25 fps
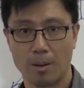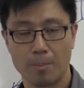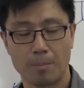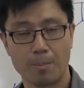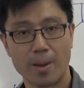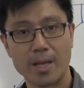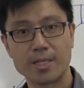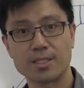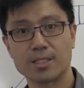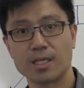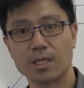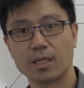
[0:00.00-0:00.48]

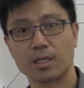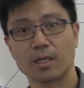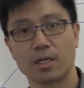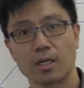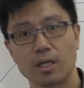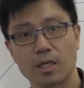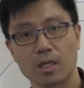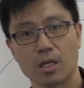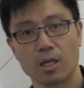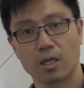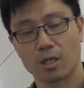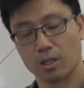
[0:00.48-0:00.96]
basic
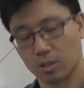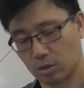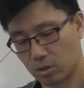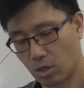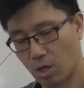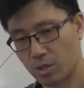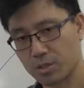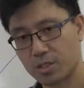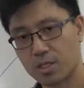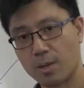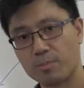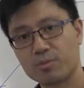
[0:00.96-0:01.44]

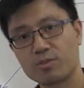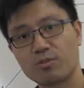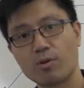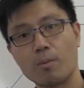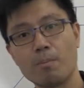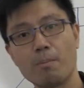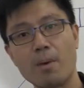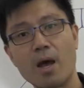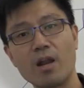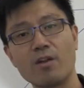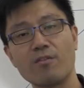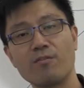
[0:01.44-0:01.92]
concepts
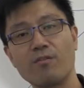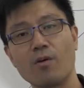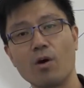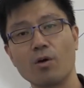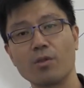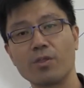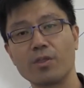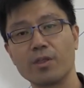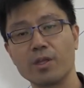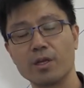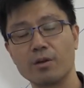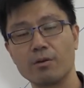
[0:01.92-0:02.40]
from
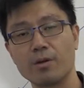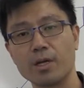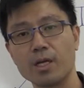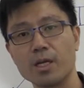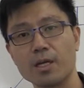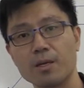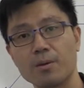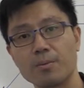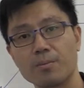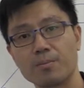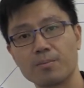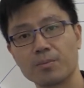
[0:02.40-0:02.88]
manifold theory.
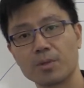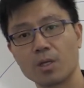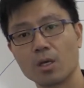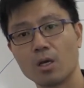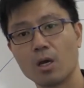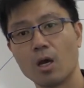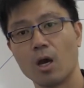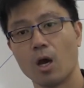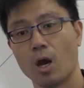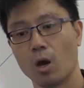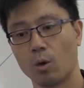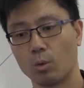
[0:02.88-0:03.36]

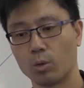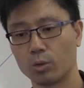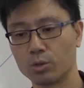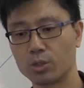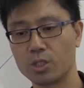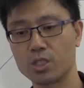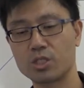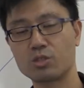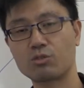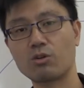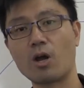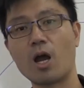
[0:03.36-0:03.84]
We'll
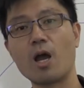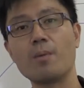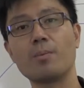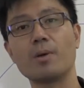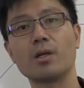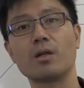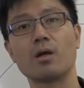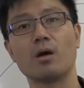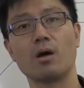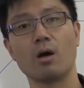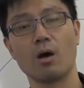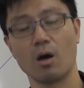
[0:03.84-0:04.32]
describe
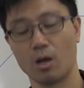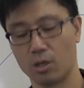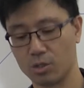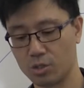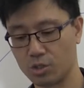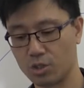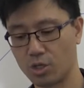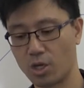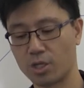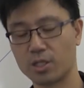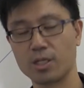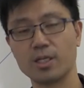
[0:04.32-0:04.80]
it on
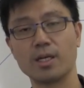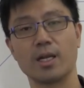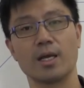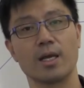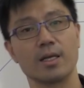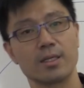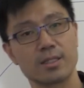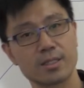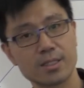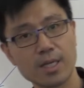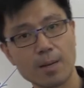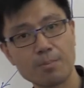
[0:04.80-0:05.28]
certain
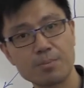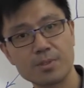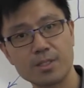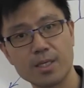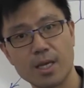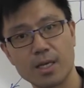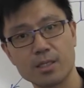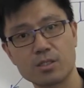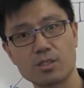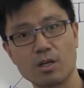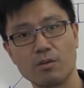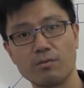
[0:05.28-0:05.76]

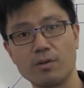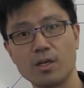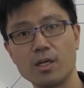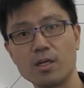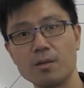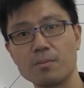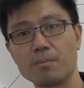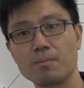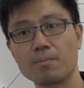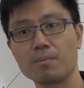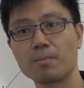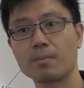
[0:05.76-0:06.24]
subsets of it
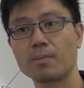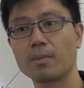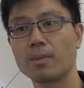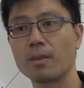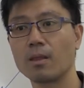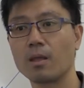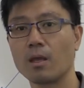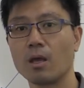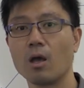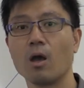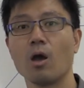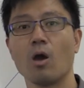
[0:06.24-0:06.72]

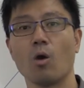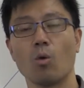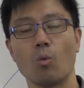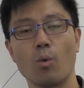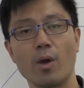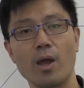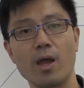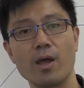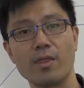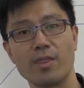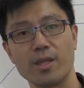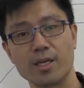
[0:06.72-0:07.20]

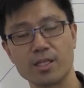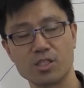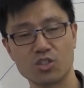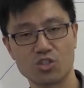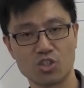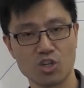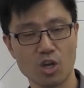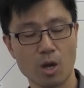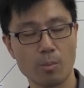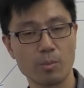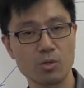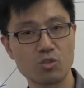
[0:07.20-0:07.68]
where these
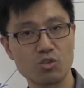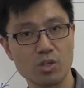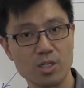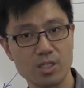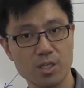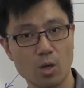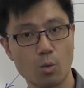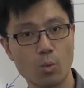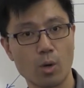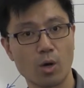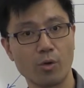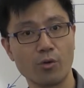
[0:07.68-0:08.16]
geometries
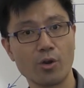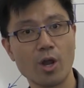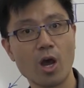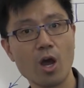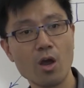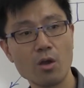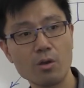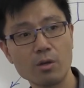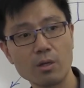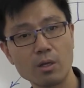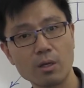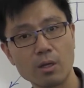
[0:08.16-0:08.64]
are well
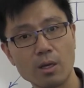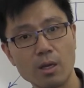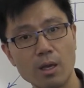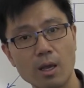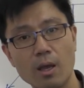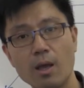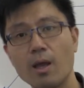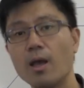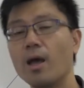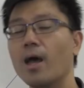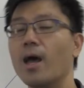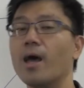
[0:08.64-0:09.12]
known,
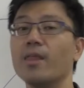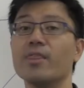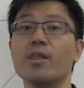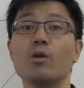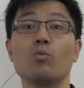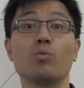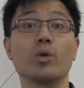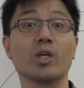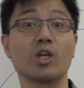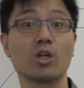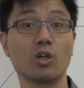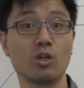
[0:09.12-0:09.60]
and
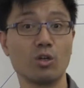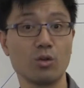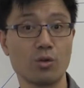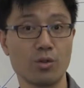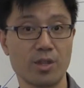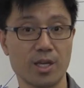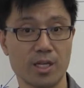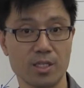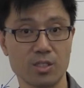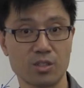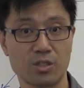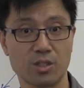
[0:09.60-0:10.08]
then we glue
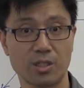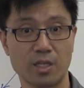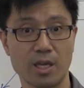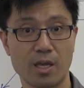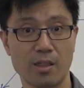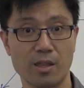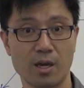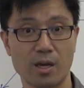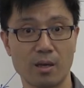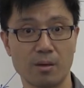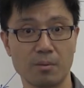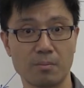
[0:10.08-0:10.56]
these
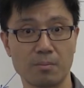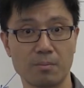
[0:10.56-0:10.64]
together.